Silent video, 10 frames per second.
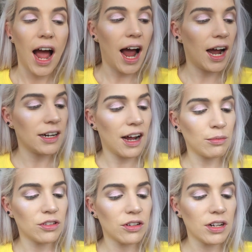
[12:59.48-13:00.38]
and
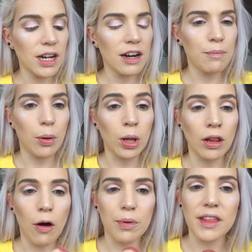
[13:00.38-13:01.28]
I'm just going to kind of
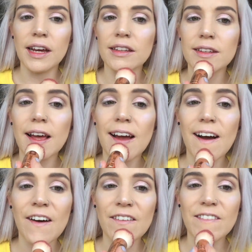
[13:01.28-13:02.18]
plop this
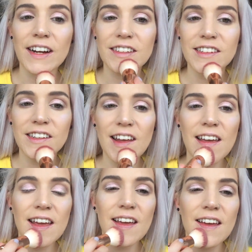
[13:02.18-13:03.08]
on my
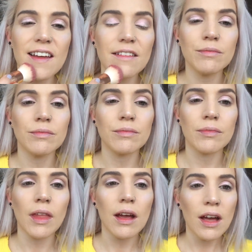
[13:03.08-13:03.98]
chin.
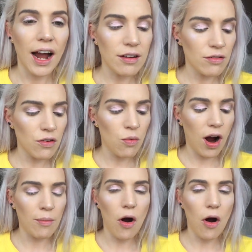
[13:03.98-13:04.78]
I don't know what